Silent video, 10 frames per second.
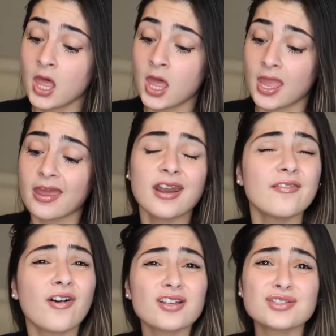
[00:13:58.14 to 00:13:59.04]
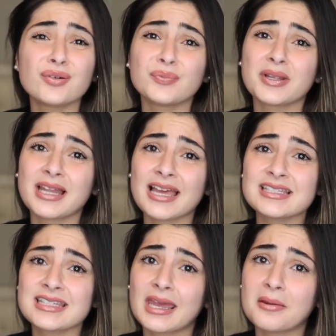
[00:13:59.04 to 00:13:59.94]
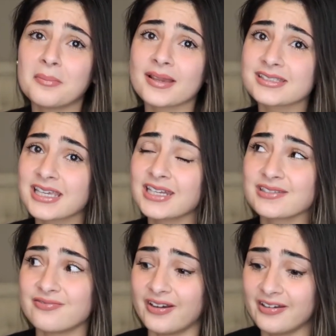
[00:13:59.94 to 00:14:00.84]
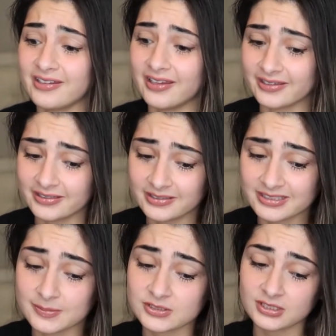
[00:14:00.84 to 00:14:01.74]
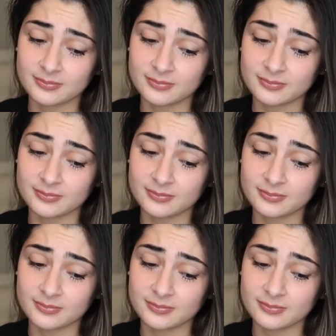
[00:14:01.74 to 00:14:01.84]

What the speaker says: and I've also realized like my skin is very like, especially